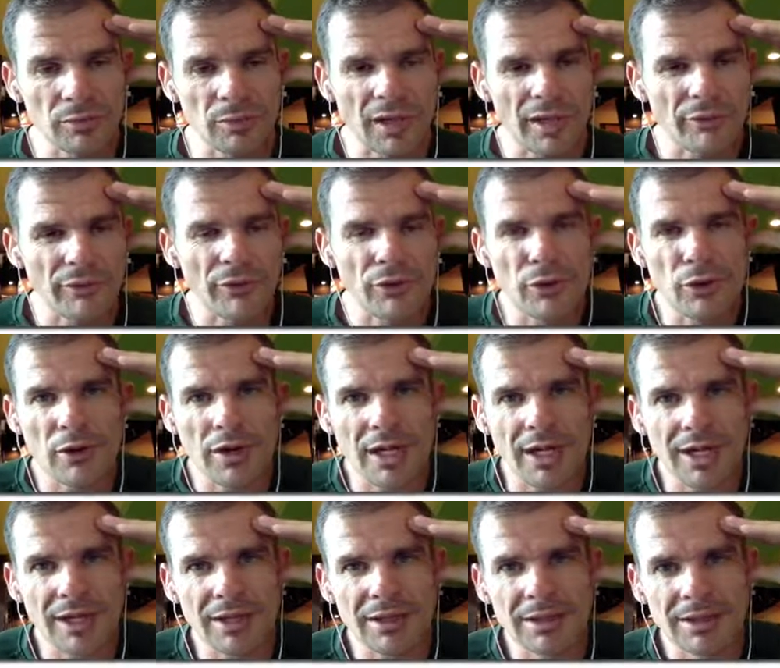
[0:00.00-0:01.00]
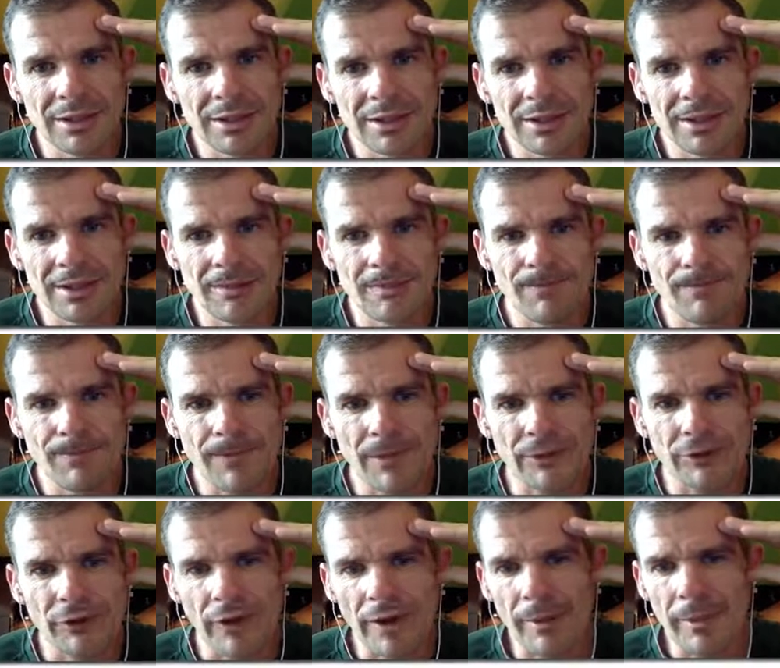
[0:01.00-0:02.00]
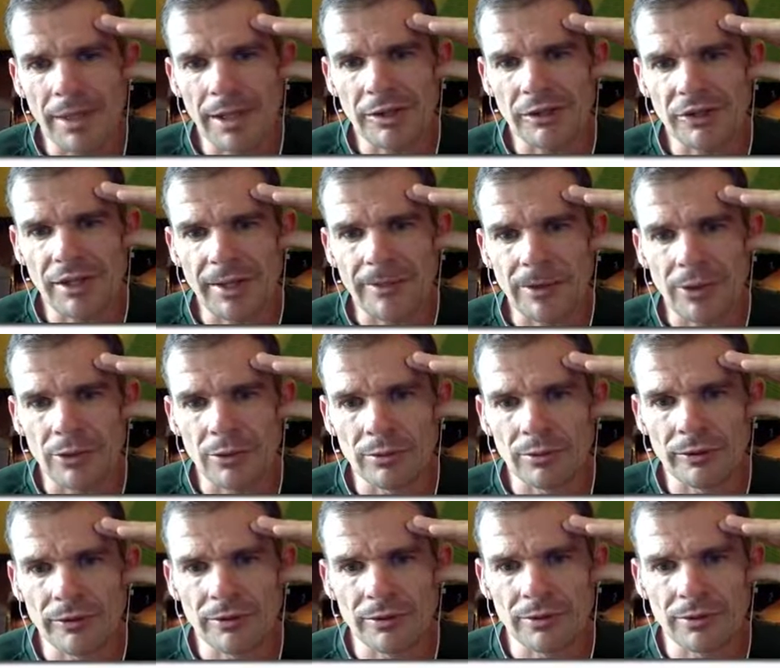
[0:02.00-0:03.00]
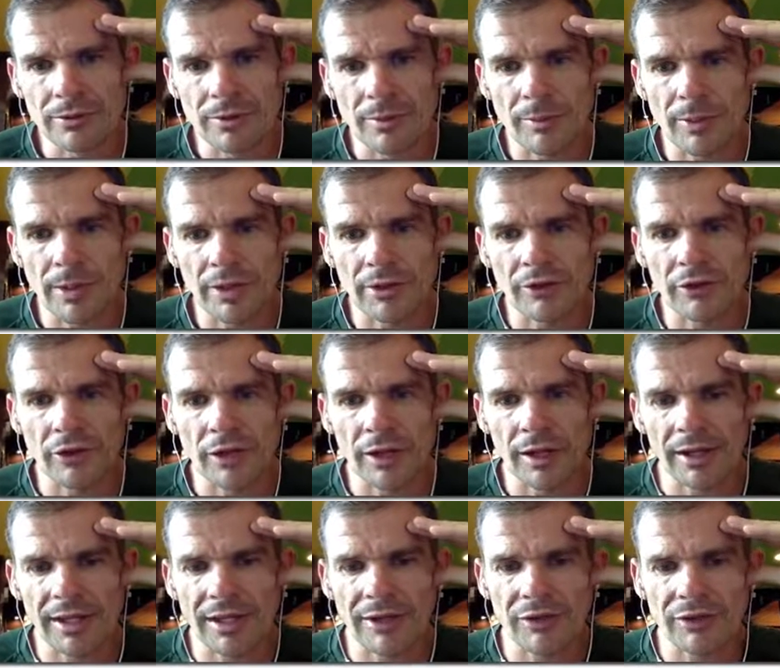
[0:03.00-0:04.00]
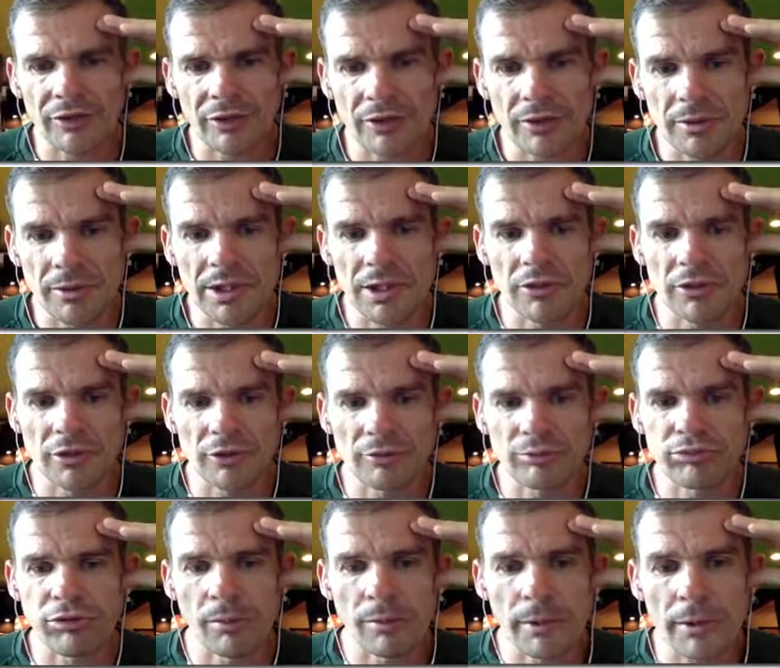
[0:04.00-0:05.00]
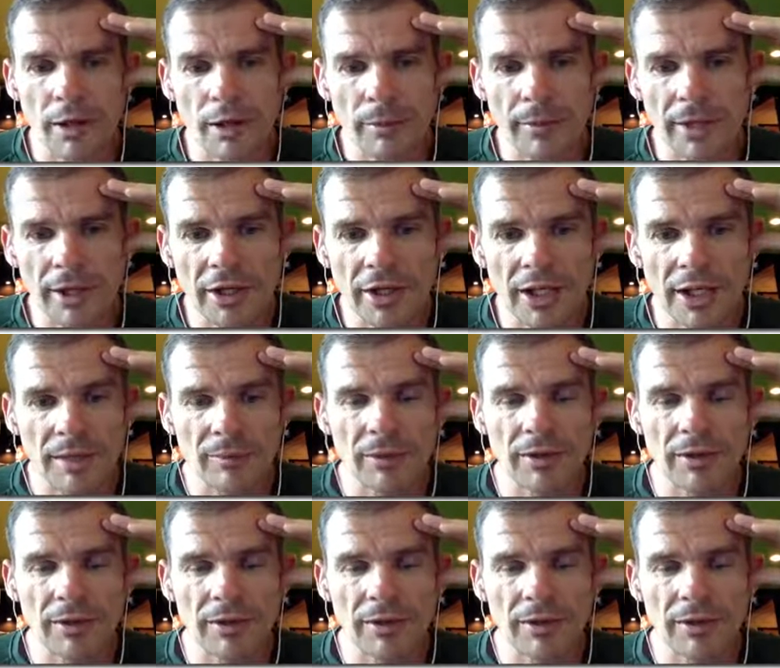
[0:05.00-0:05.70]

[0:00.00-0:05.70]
But for the UK, there's not that many Stevie Hills compared to Thailand, so the gearing's probably going to be okay.